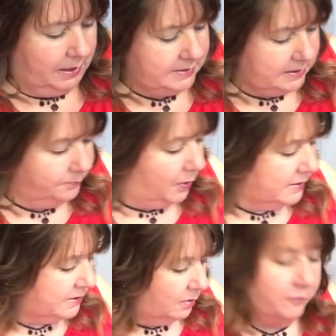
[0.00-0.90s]
But I did
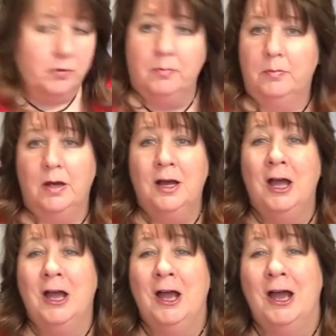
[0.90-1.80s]
buy some from
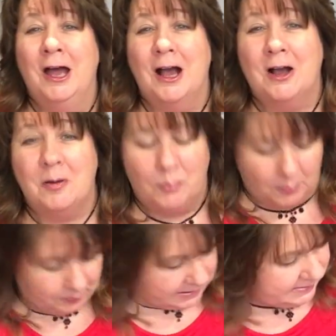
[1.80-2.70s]
a couple
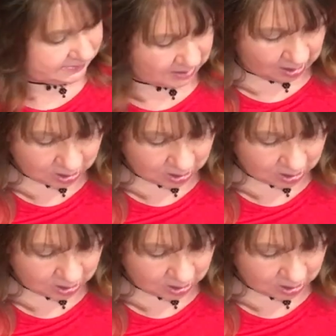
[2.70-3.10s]
of places,